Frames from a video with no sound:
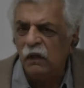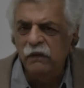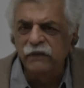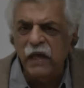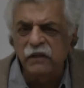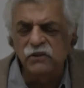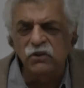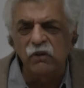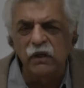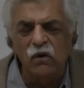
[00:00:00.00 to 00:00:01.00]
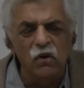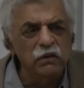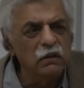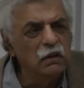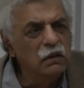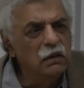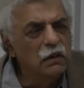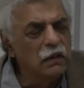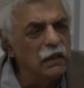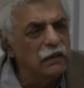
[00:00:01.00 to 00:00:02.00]
that is going on
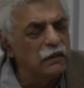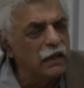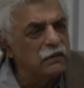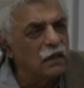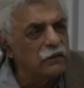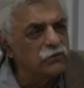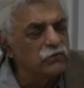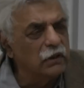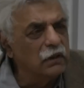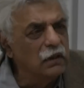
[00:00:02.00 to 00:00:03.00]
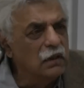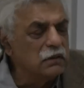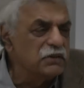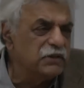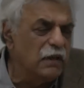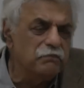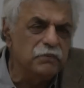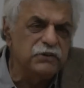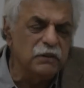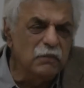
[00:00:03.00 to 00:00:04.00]
in that country.
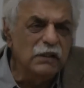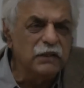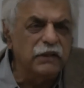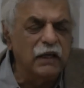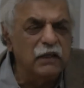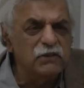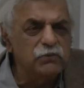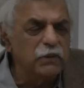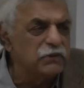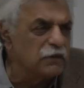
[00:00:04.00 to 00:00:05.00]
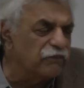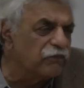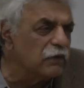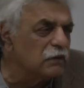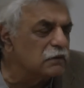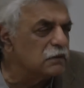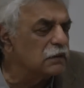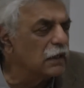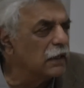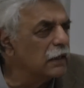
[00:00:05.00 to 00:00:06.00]
Similar things with different
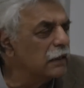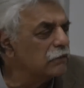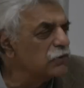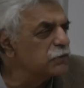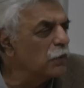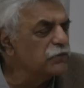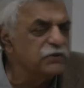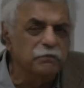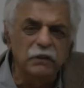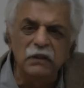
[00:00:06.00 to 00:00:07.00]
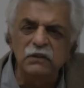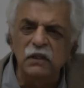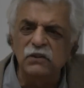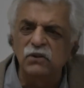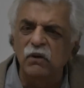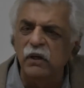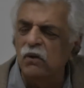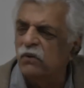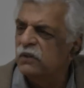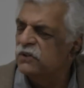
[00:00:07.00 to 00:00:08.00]
responsibilities
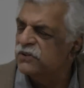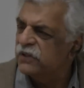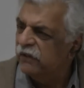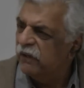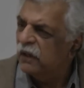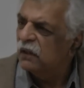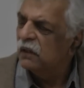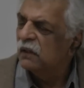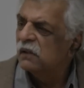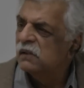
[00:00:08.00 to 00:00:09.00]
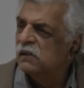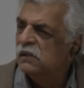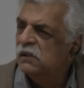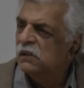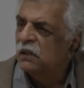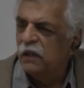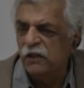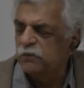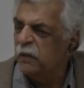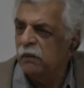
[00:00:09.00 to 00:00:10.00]
going on in Syria.
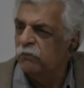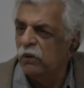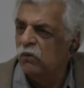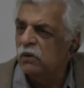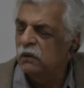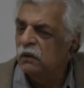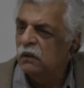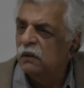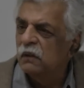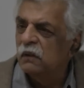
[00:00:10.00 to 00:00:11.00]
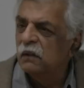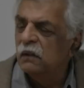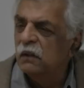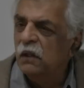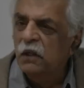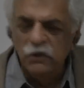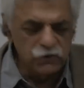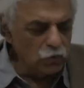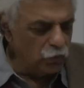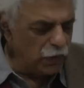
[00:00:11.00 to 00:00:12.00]
It's being broken.
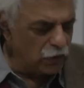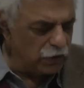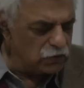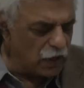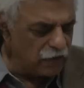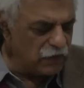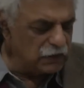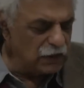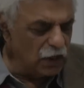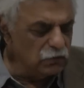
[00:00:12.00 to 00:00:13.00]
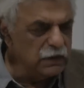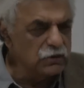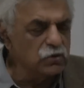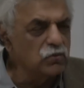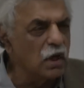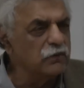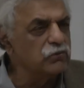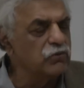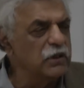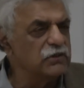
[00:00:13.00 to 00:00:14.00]
So we're going to have the only two
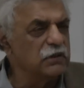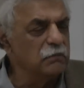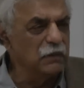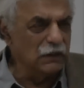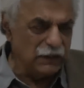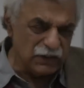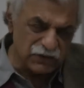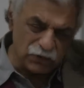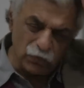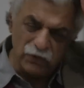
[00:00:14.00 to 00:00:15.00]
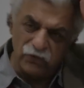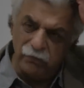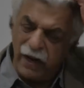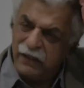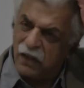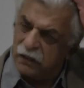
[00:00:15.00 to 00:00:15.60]
countries in the Middle East that will remain